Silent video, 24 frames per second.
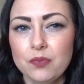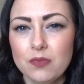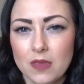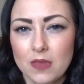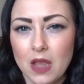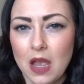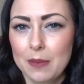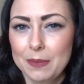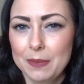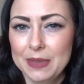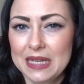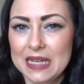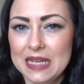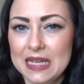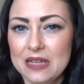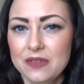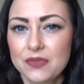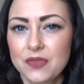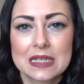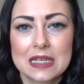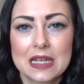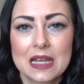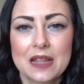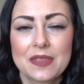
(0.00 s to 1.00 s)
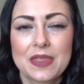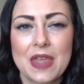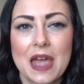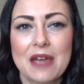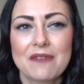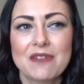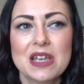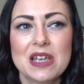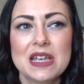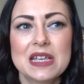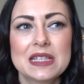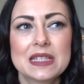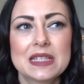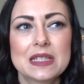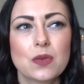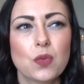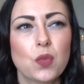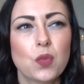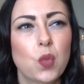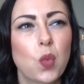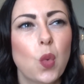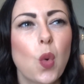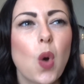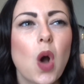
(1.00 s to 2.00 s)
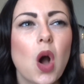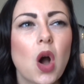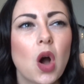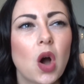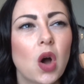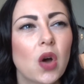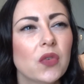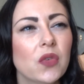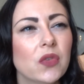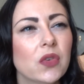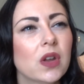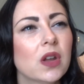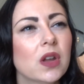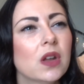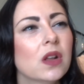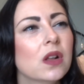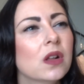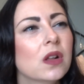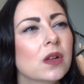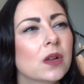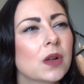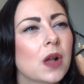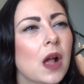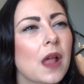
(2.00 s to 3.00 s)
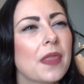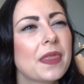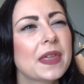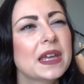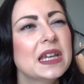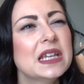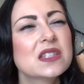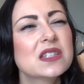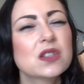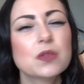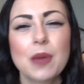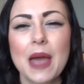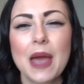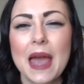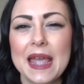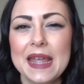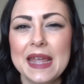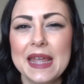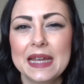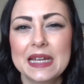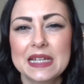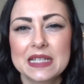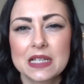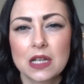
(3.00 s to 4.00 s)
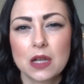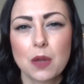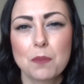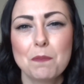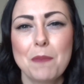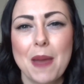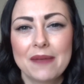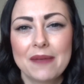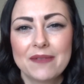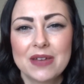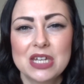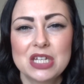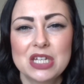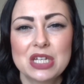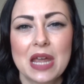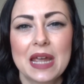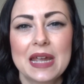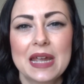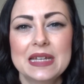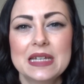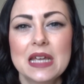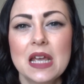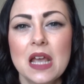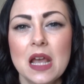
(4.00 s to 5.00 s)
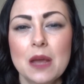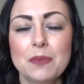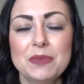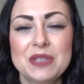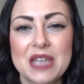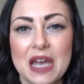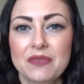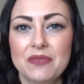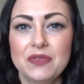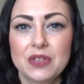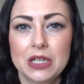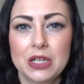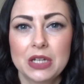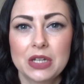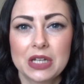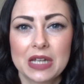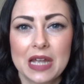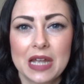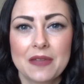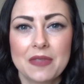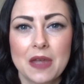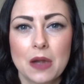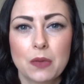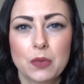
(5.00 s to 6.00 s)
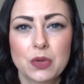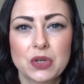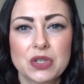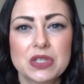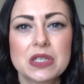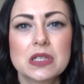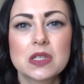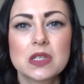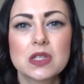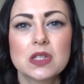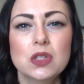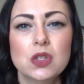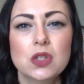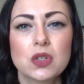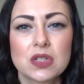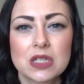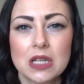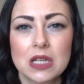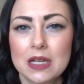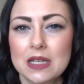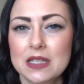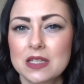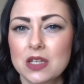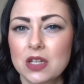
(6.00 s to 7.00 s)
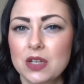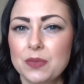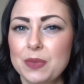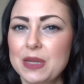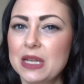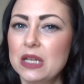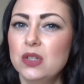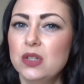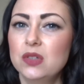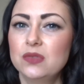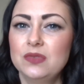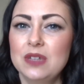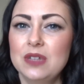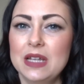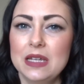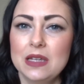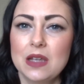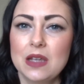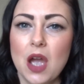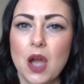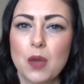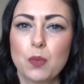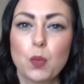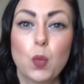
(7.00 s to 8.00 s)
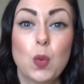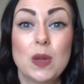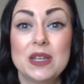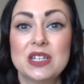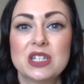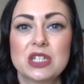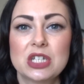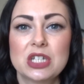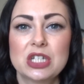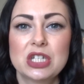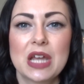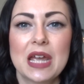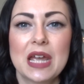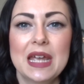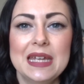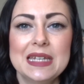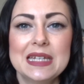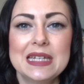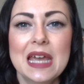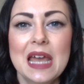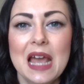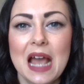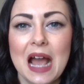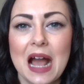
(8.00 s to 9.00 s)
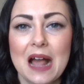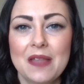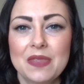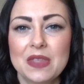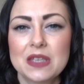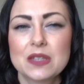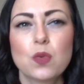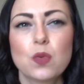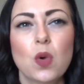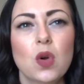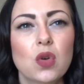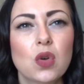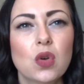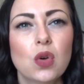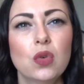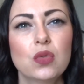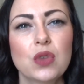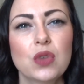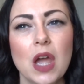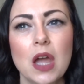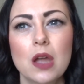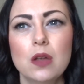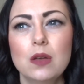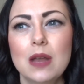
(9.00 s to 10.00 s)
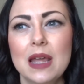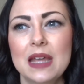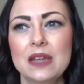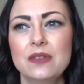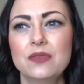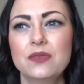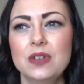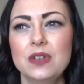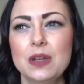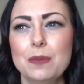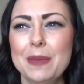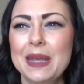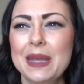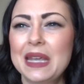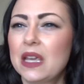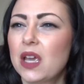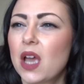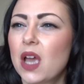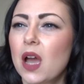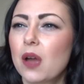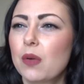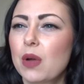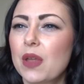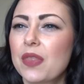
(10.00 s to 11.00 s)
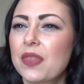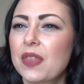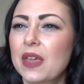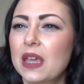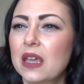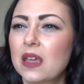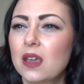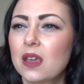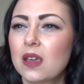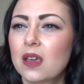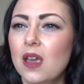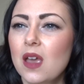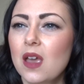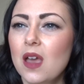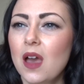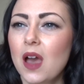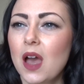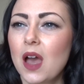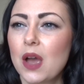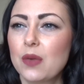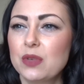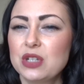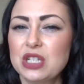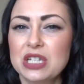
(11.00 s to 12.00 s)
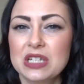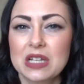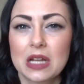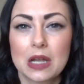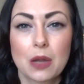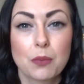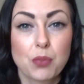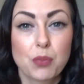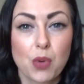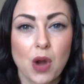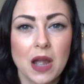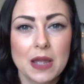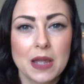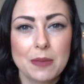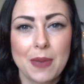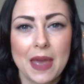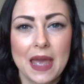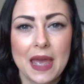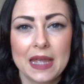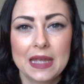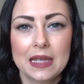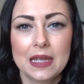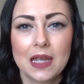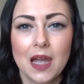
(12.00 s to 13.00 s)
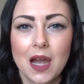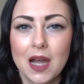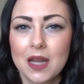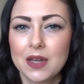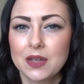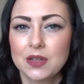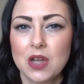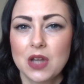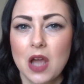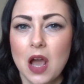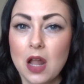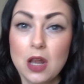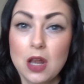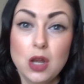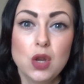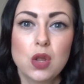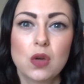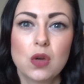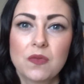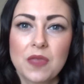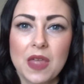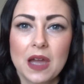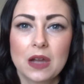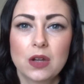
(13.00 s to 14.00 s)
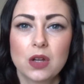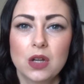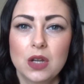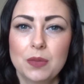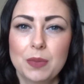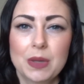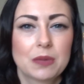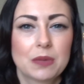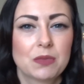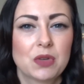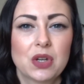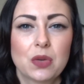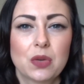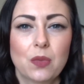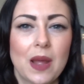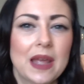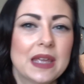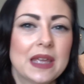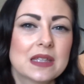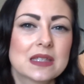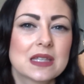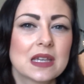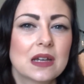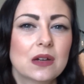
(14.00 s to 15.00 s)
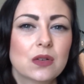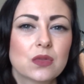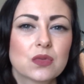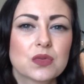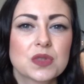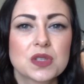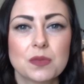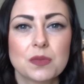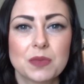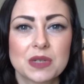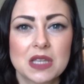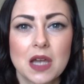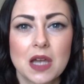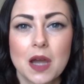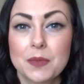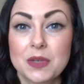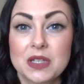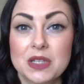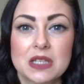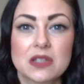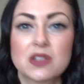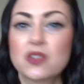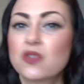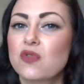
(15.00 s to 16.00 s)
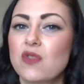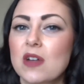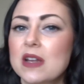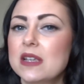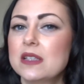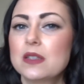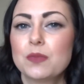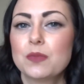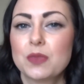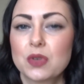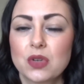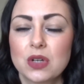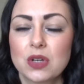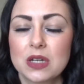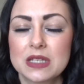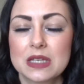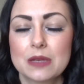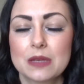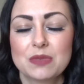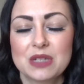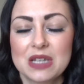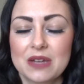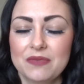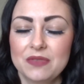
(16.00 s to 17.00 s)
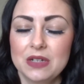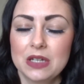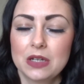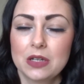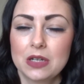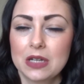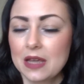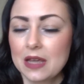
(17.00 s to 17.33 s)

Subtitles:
I believe. There is one, I think it's number 8, and it's like a berry shade. Definitely going to get that one because it looks like it's going to be a lovely winter shade. And there's one called Ole Flamingo, I think, which is like a bright pink, and I love that colour, but I'm going to wait till summertime because that's a great summer colour, so I'm definitely going to